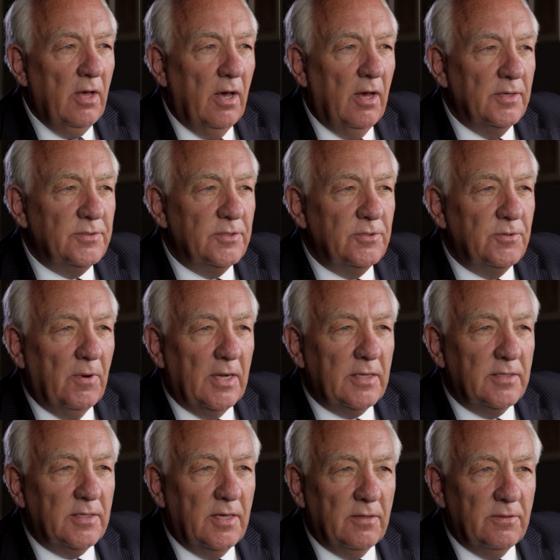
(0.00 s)
uh, to direct
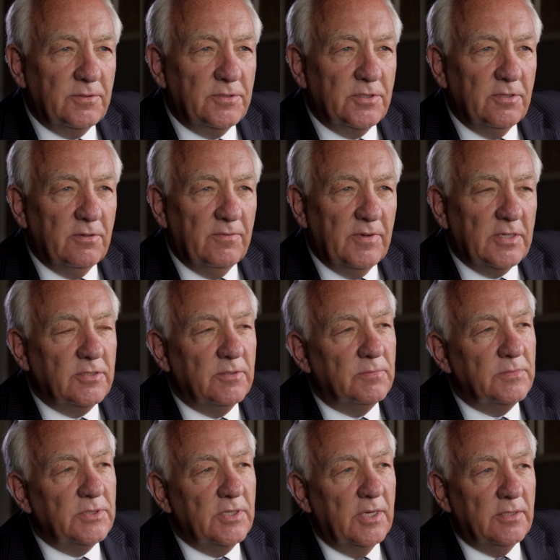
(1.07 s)
the killers to their
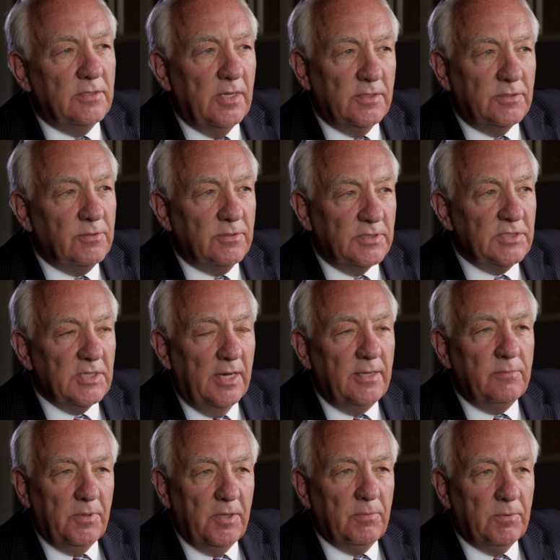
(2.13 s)
victims and, and to
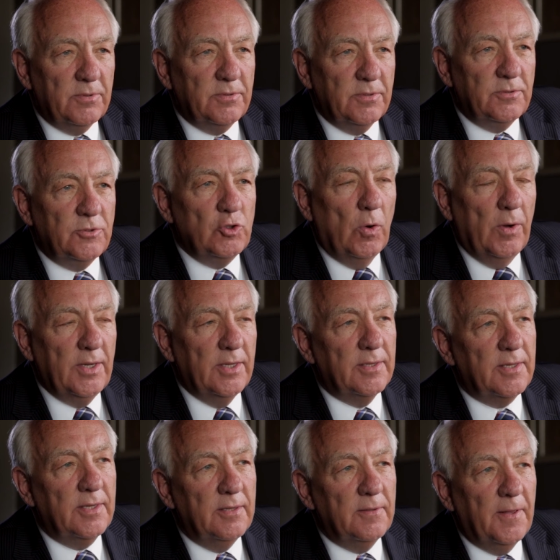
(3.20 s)
incite people to join in
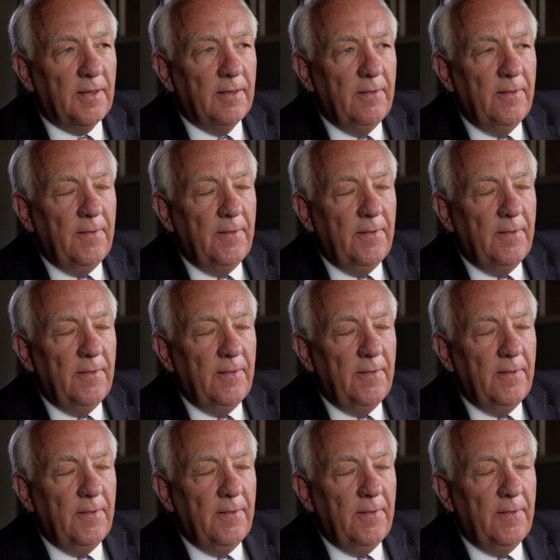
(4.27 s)
the killing.